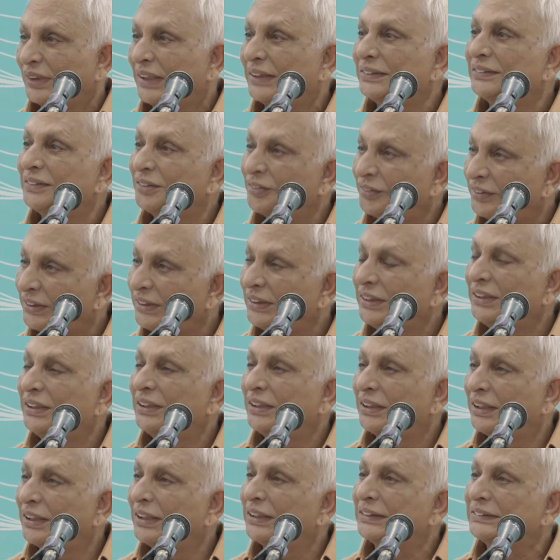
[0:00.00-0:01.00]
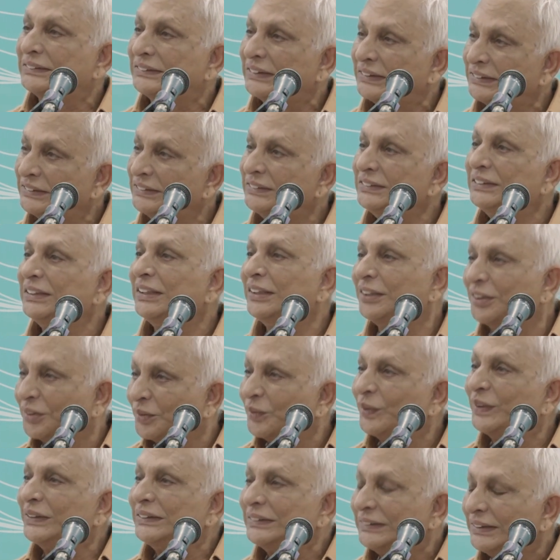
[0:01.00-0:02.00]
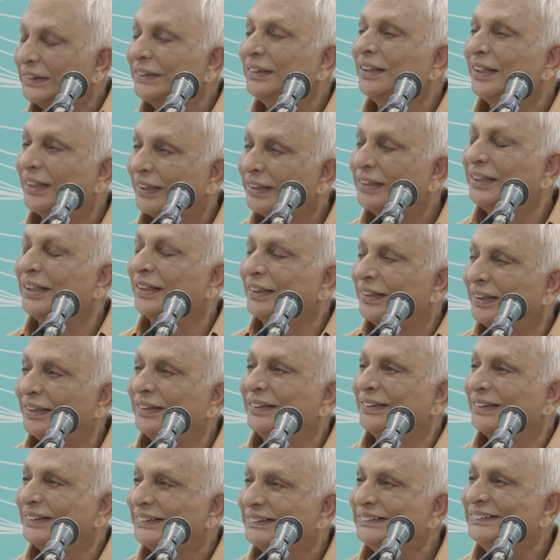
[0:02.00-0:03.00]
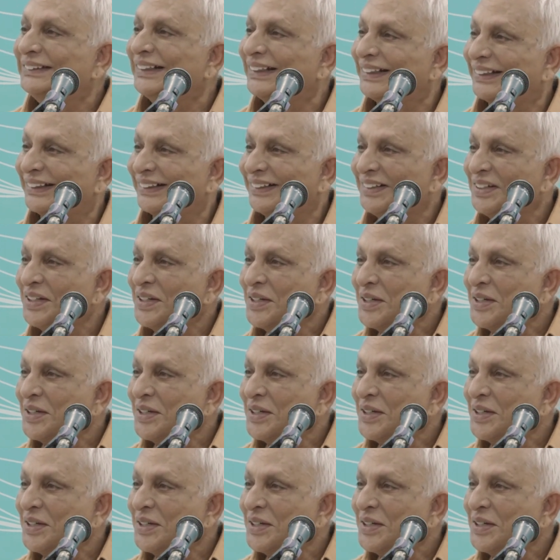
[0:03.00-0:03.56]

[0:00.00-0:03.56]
That's a very sincere question, I can understand.